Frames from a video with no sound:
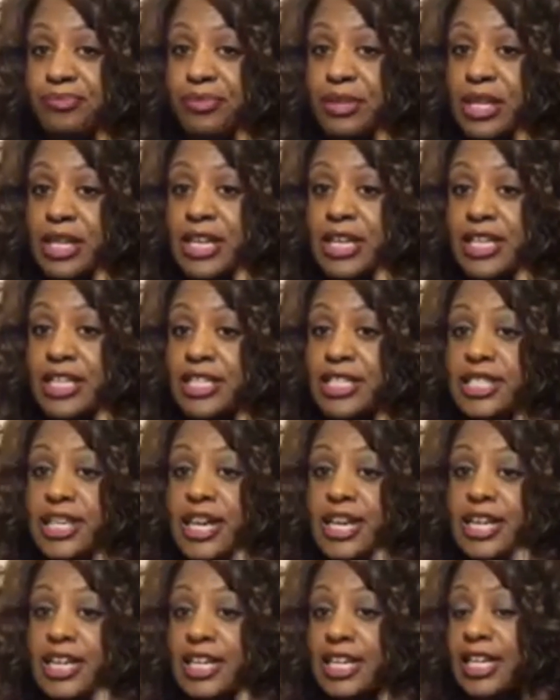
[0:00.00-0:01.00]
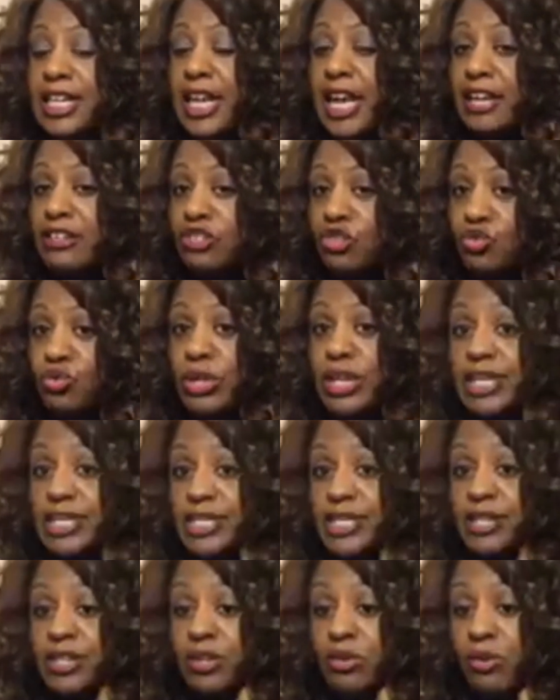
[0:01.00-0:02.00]
because Tanya can outdress
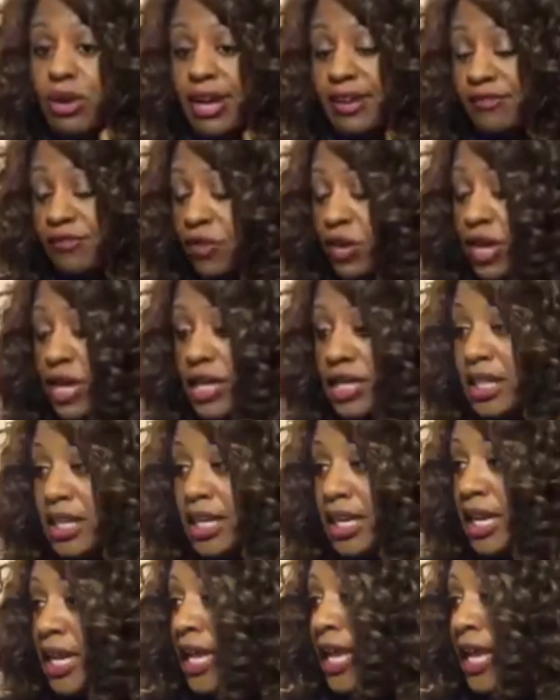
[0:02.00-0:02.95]
her, quite frankly.